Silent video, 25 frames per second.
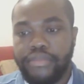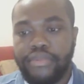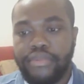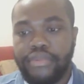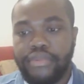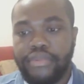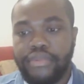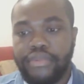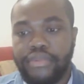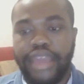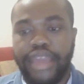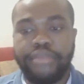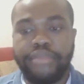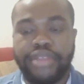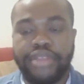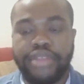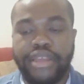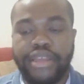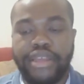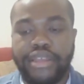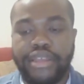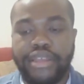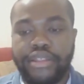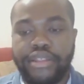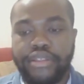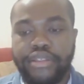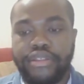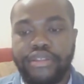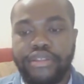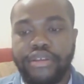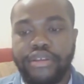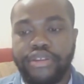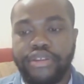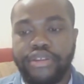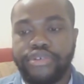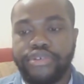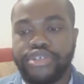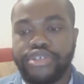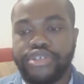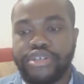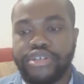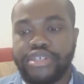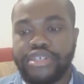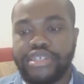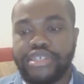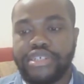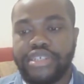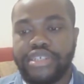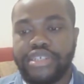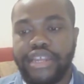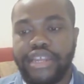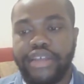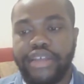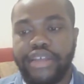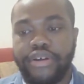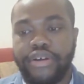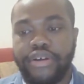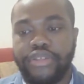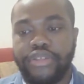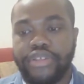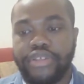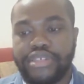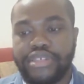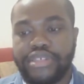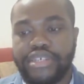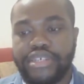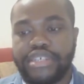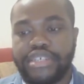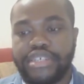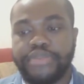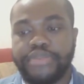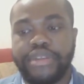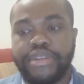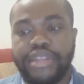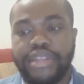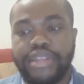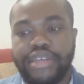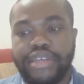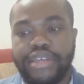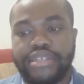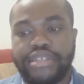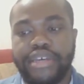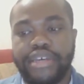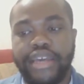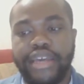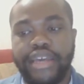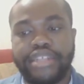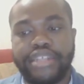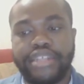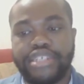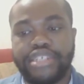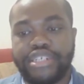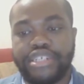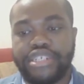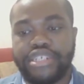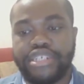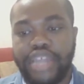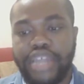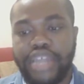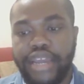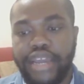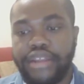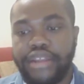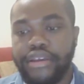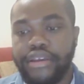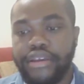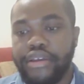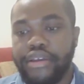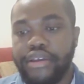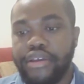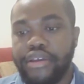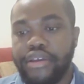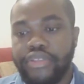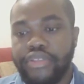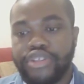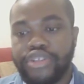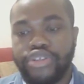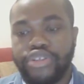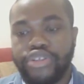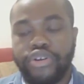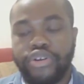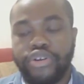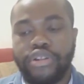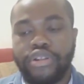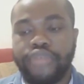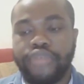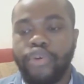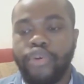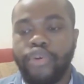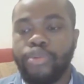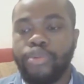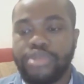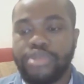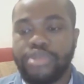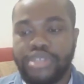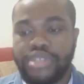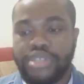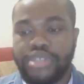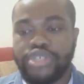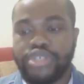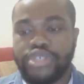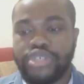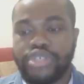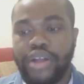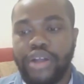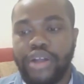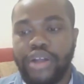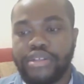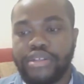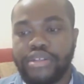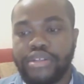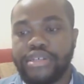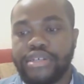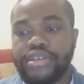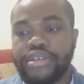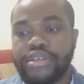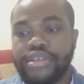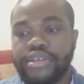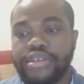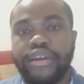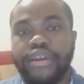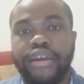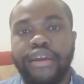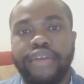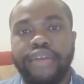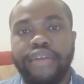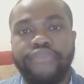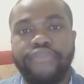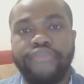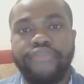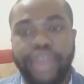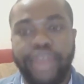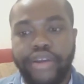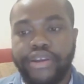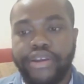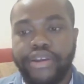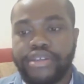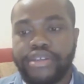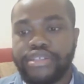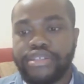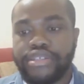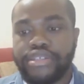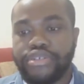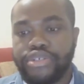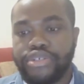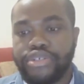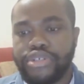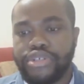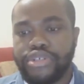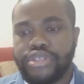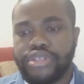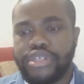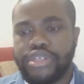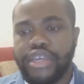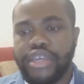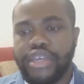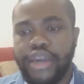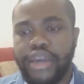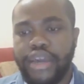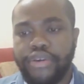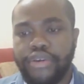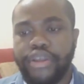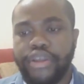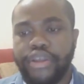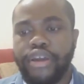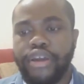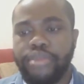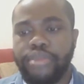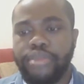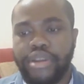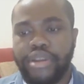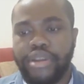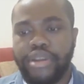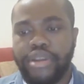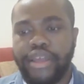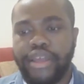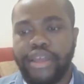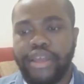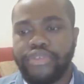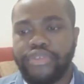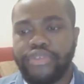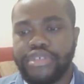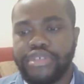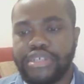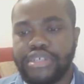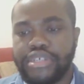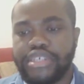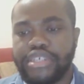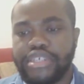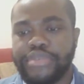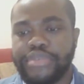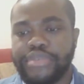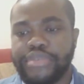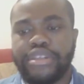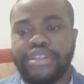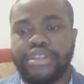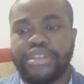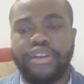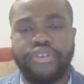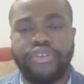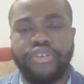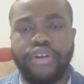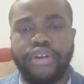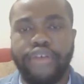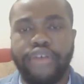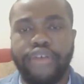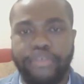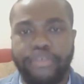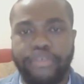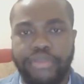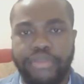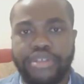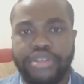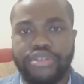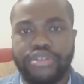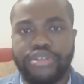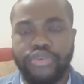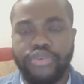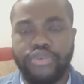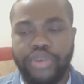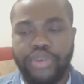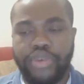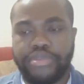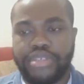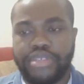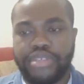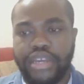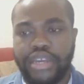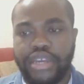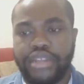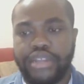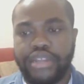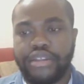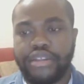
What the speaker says: namely the New Jersey State Health Assessment Data, NJSHAD, the Journal of Homosexuality, various New Jersey County Community Health Assessments, and other governmental website